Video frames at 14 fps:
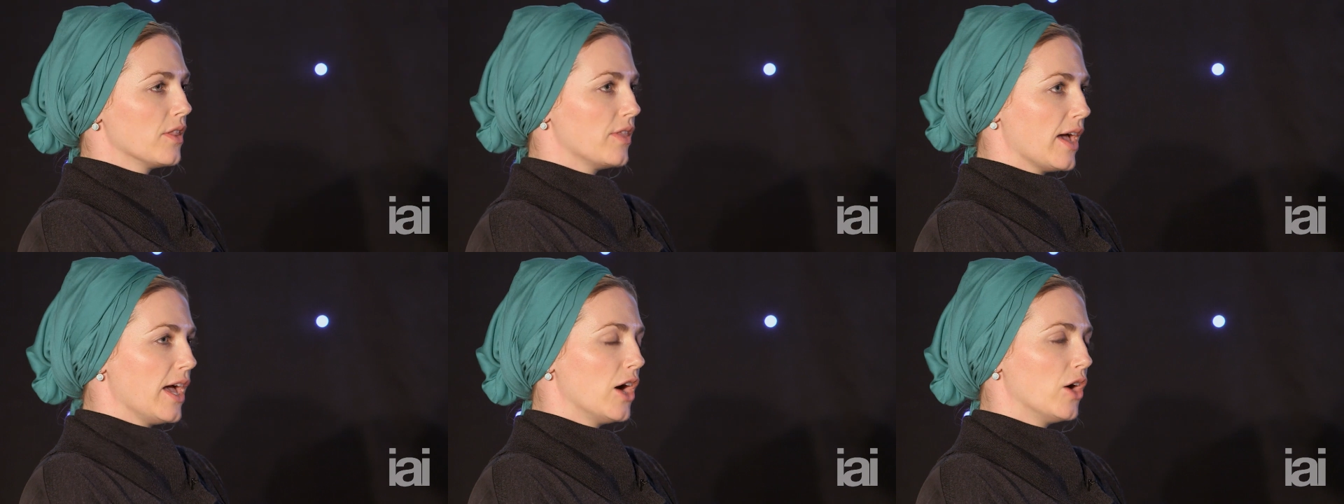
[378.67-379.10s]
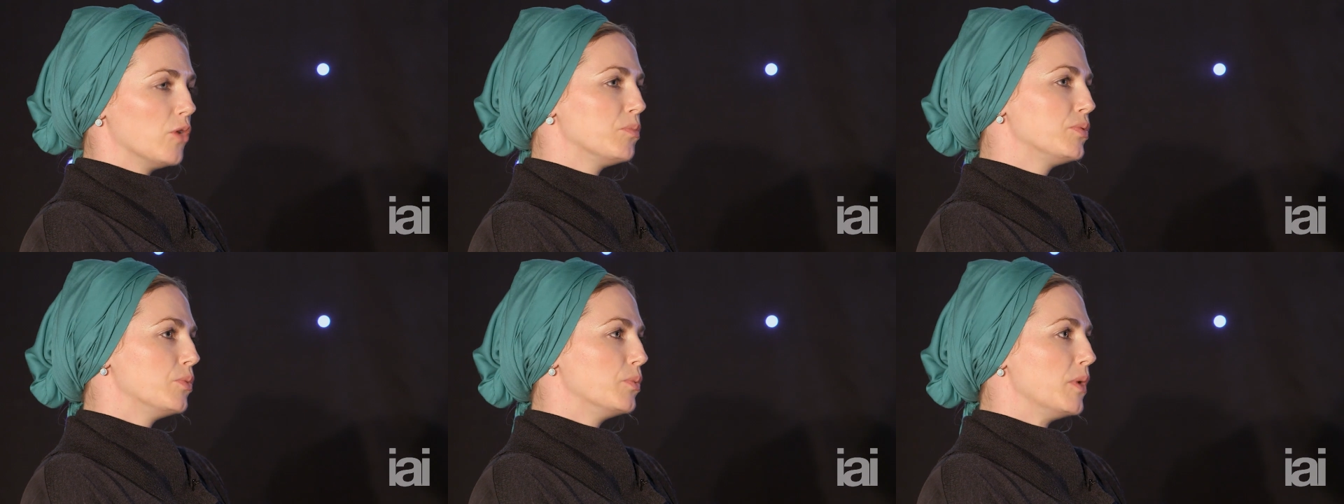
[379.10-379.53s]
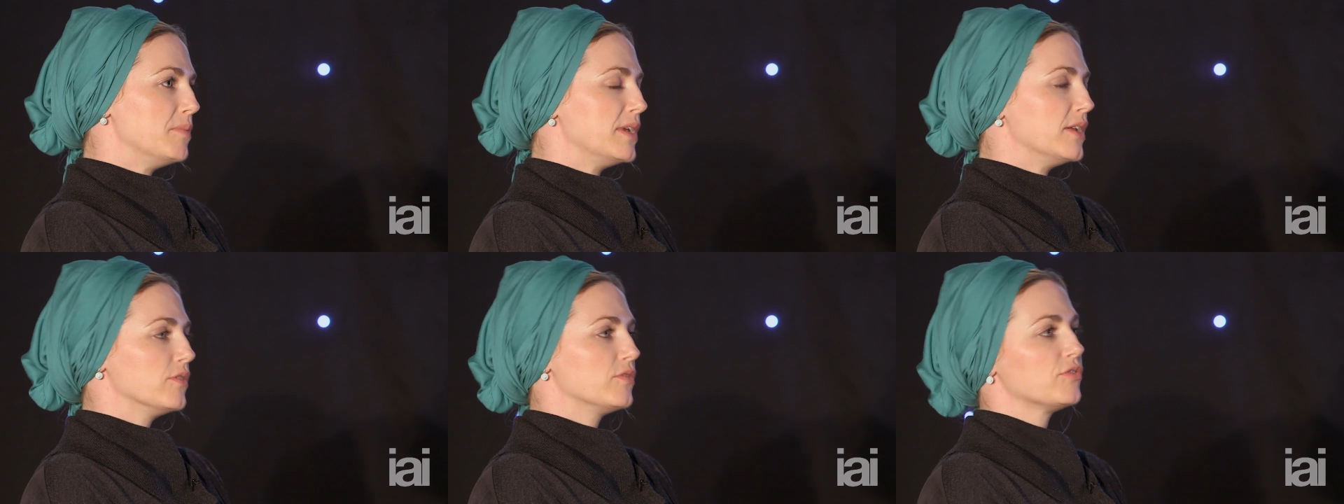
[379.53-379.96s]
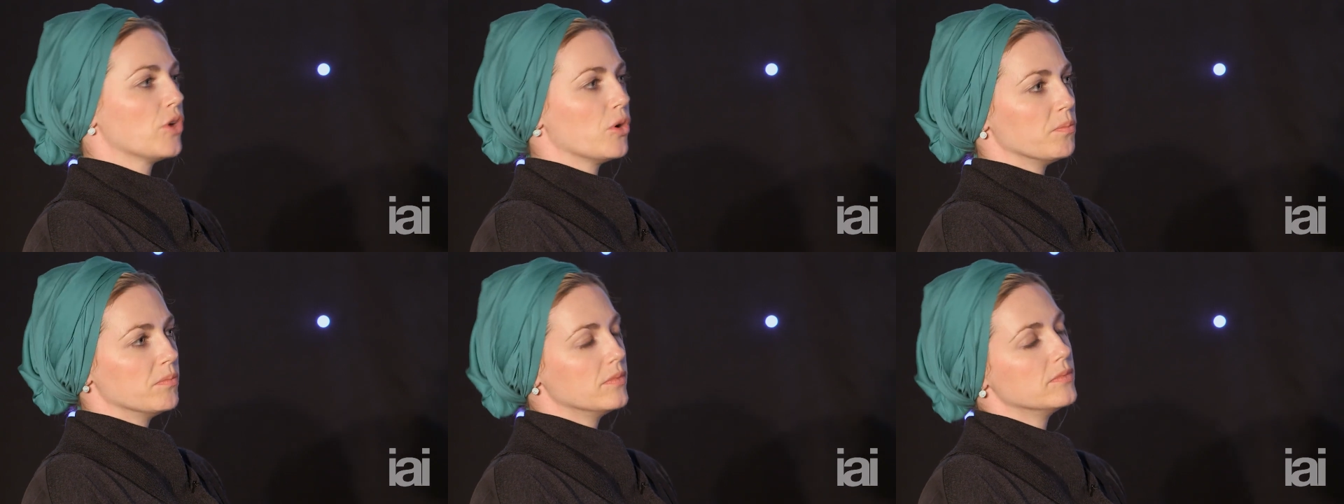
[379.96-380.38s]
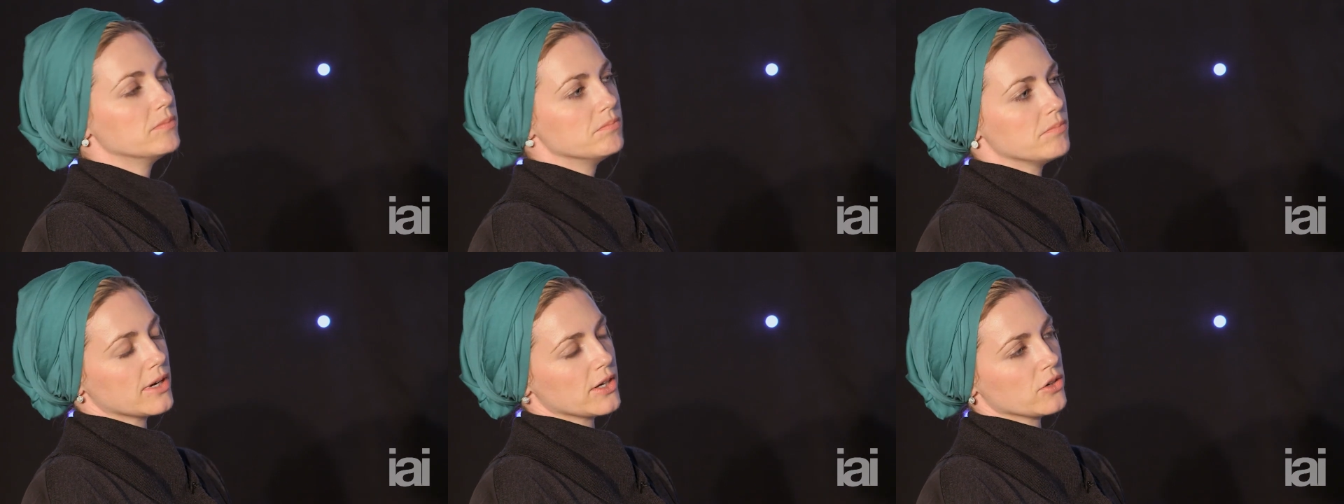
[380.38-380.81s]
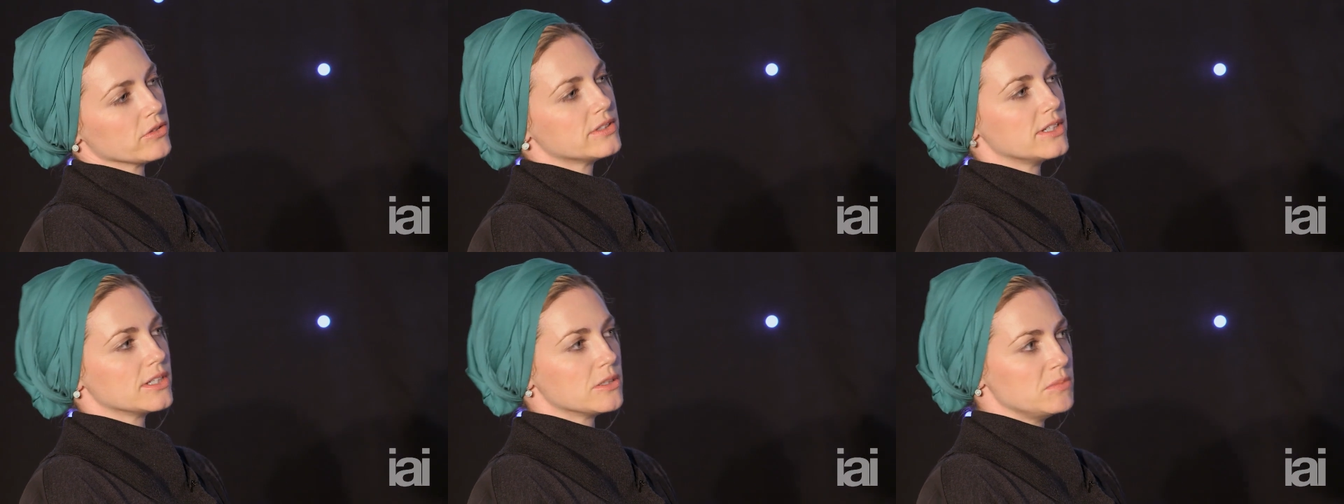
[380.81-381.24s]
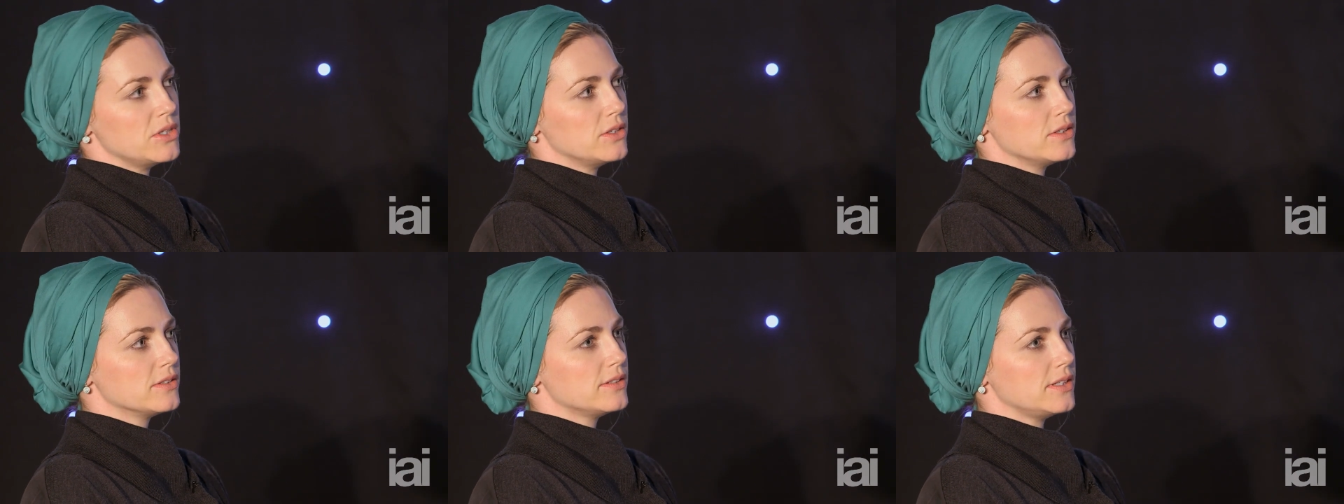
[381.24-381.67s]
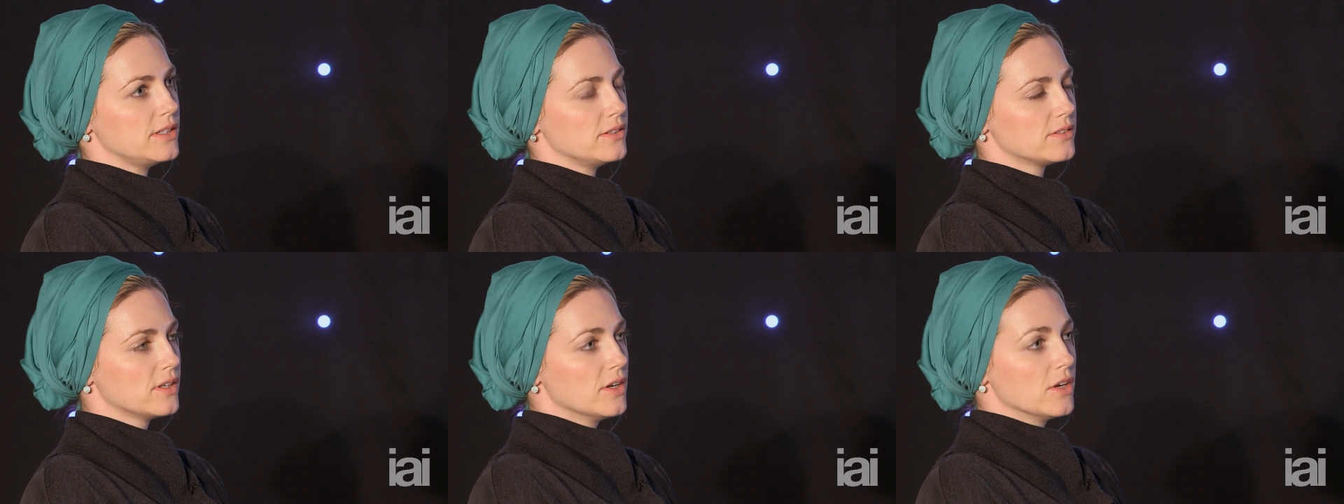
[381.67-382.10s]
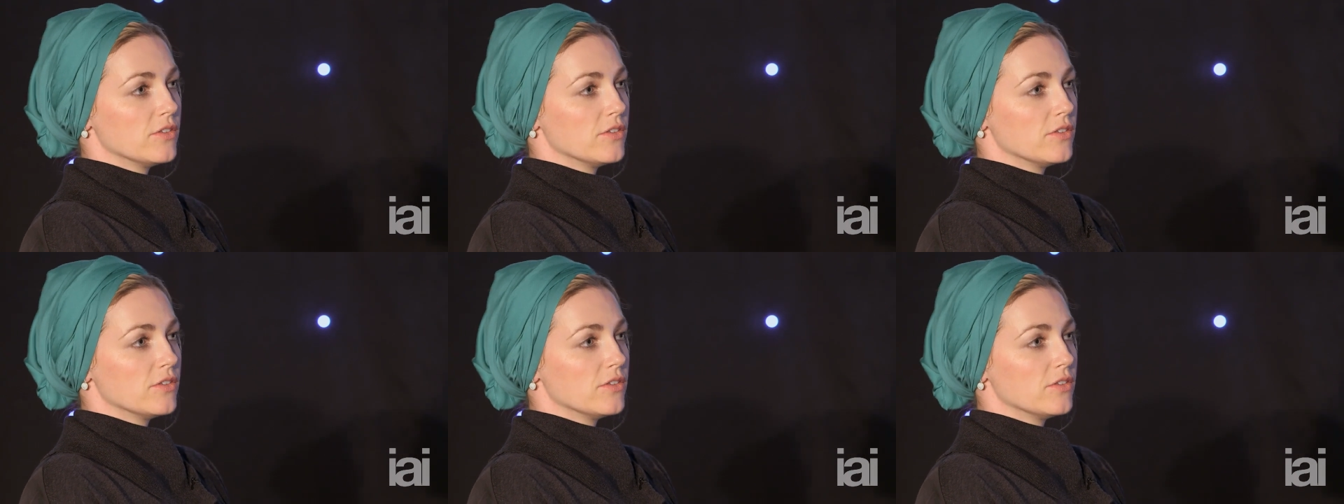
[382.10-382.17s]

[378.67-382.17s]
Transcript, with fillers: that help women from minority communities